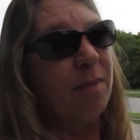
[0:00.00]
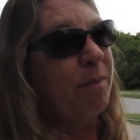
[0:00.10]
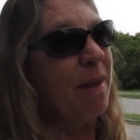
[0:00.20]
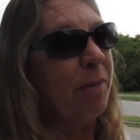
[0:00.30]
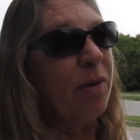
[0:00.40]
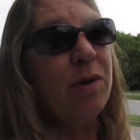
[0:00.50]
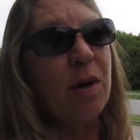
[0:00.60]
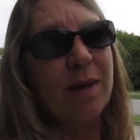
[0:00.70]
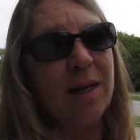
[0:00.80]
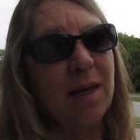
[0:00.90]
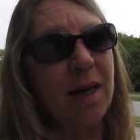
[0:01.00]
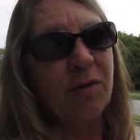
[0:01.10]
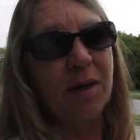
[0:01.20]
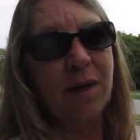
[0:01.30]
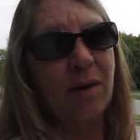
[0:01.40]
People who don't need
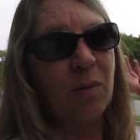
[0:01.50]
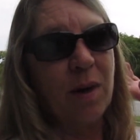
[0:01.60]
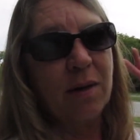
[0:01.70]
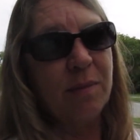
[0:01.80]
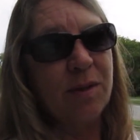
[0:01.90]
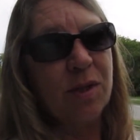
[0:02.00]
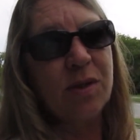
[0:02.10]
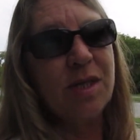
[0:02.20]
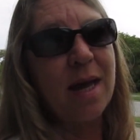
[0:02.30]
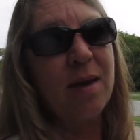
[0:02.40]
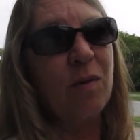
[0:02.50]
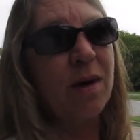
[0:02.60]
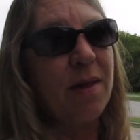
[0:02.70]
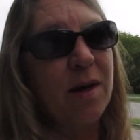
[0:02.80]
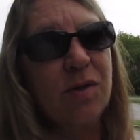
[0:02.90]
electric are welcome to stay in one
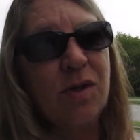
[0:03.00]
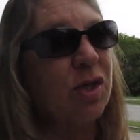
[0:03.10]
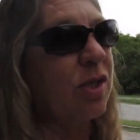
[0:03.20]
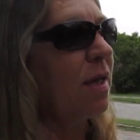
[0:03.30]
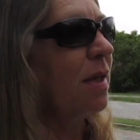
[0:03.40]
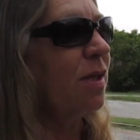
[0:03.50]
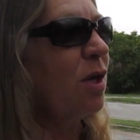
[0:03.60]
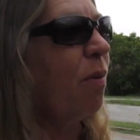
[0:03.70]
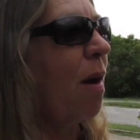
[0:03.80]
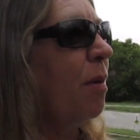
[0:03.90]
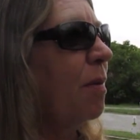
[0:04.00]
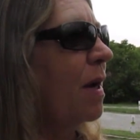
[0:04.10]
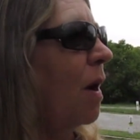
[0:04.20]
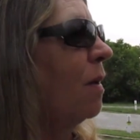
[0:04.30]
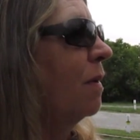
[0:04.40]
of those. She said that's no problem at all.